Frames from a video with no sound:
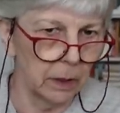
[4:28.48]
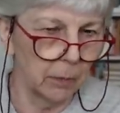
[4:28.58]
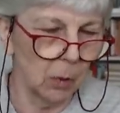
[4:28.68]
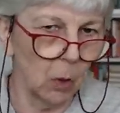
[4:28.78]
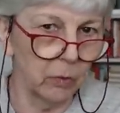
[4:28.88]

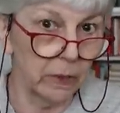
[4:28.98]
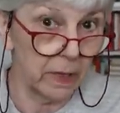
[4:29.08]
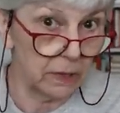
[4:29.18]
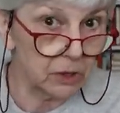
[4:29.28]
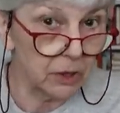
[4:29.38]
um,
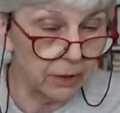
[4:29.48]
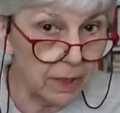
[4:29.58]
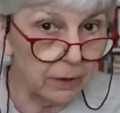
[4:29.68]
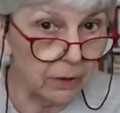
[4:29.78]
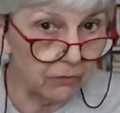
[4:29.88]
oriented
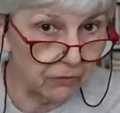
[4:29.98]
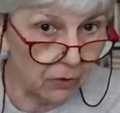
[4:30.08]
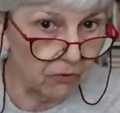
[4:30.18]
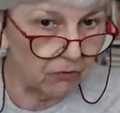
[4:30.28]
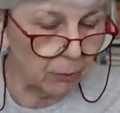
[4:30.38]
than the
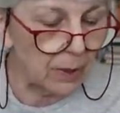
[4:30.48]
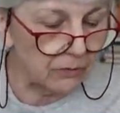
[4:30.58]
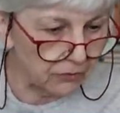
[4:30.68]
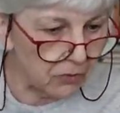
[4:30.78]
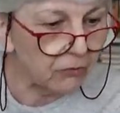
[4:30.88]
first one.
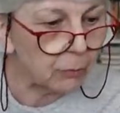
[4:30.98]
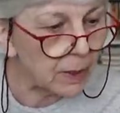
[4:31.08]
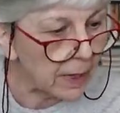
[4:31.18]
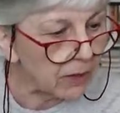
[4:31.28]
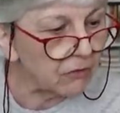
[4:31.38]
The first
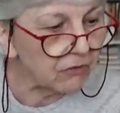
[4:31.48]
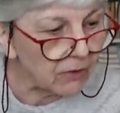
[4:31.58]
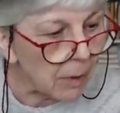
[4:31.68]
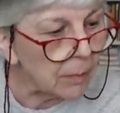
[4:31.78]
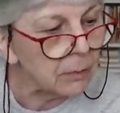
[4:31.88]
one had
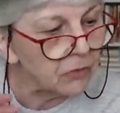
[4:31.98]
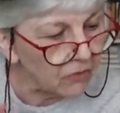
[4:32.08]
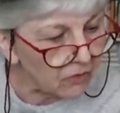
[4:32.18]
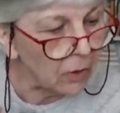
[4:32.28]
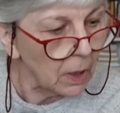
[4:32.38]
some
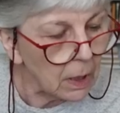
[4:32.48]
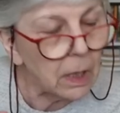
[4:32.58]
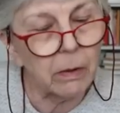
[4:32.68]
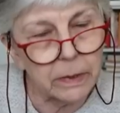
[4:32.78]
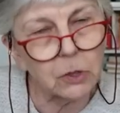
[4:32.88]

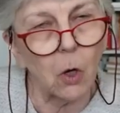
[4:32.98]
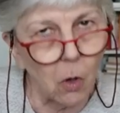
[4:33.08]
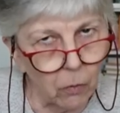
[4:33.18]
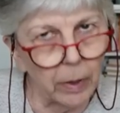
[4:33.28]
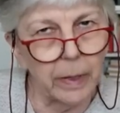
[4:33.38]
light
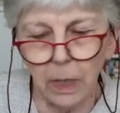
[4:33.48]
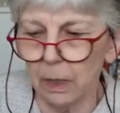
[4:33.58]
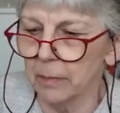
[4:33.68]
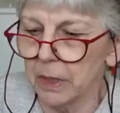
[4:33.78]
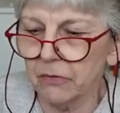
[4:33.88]
horror
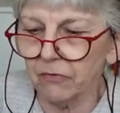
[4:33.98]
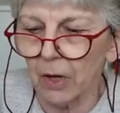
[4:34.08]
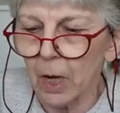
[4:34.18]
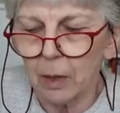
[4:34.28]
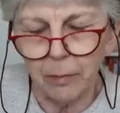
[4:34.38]
elements,
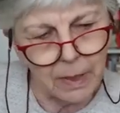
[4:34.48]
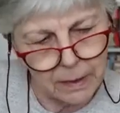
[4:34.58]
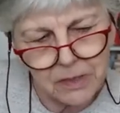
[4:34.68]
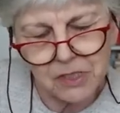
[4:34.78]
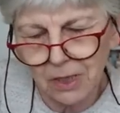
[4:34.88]

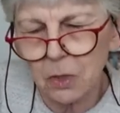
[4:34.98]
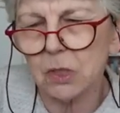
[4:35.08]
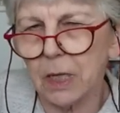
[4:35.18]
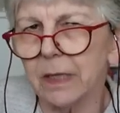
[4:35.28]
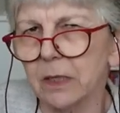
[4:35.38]
but it
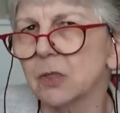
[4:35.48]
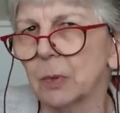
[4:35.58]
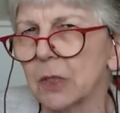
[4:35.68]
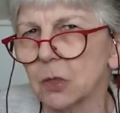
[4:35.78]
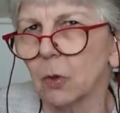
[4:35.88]
sounds like this
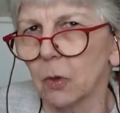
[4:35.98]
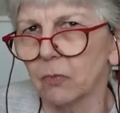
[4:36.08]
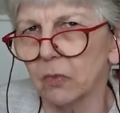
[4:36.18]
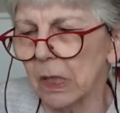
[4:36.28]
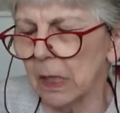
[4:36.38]
one's gone
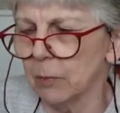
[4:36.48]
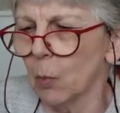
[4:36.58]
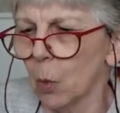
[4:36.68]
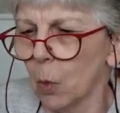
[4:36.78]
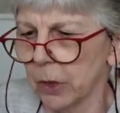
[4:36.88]
really
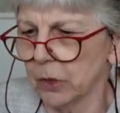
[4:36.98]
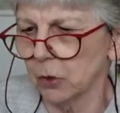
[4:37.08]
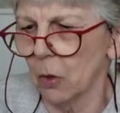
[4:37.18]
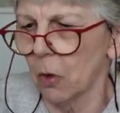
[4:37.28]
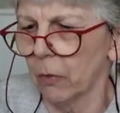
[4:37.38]
more
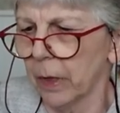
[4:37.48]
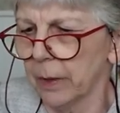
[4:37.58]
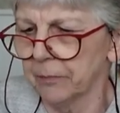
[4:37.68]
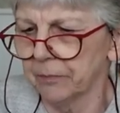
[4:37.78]
into horror.